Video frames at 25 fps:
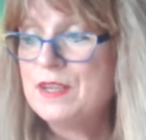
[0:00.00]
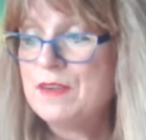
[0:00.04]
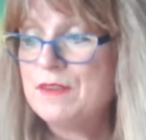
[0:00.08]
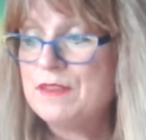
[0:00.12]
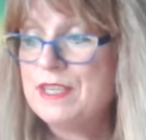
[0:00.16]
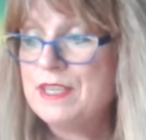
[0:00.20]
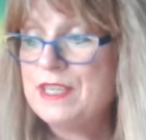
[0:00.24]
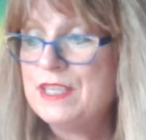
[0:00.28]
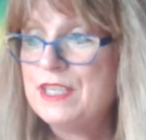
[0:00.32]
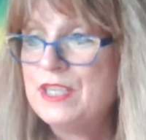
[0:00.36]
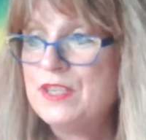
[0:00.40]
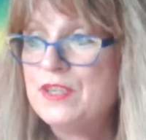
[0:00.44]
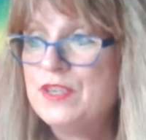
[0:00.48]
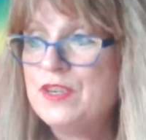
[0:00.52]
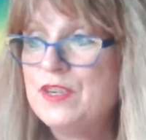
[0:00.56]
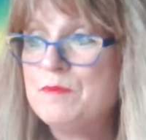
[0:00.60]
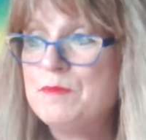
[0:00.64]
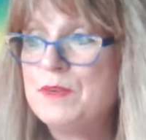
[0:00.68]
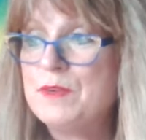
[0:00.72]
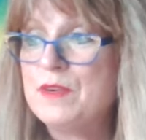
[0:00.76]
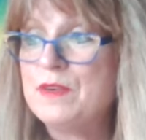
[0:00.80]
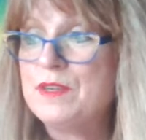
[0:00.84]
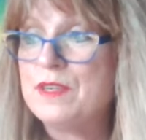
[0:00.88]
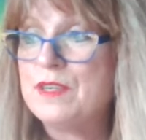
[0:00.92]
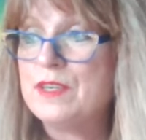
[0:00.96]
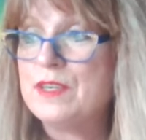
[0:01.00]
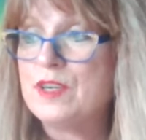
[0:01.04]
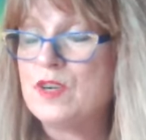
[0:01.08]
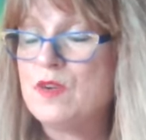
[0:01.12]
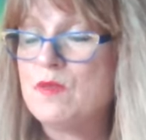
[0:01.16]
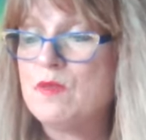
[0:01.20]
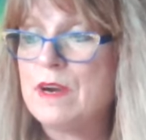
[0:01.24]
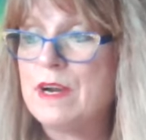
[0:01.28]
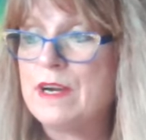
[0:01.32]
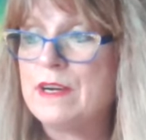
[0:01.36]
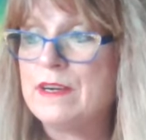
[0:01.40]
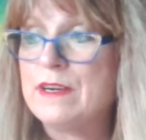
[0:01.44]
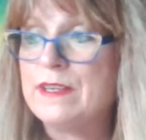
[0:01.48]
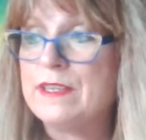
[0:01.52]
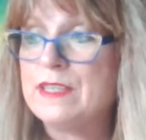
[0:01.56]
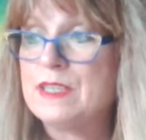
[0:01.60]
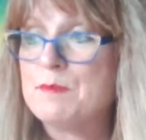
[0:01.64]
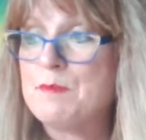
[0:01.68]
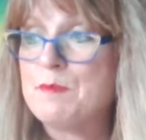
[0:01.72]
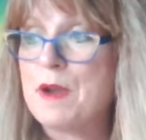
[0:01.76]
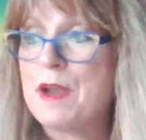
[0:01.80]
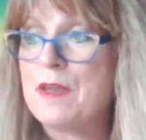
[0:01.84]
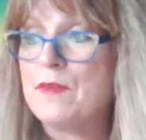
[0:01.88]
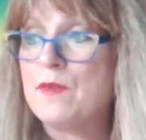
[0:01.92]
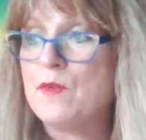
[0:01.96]
so this new moon in
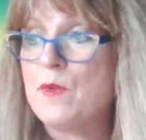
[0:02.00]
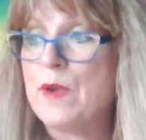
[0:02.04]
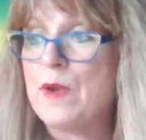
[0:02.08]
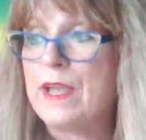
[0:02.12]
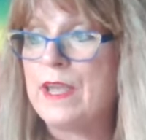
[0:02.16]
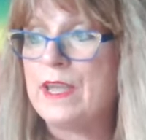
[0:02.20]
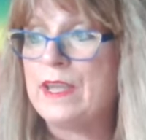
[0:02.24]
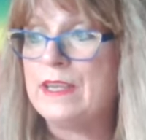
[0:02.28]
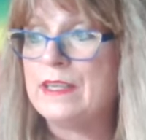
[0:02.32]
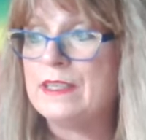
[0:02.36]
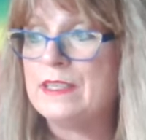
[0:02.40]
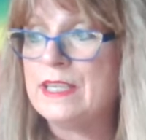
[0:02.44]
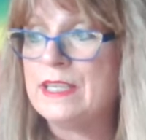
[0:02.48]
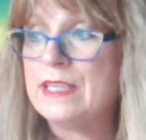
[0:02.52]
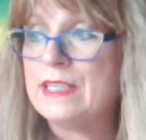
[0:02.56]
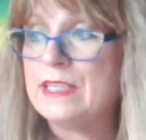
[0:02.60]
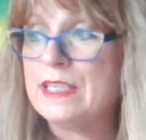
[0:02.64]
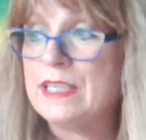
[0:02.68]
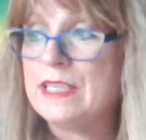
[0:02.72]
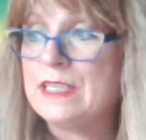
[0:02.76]
aquarius by the way it,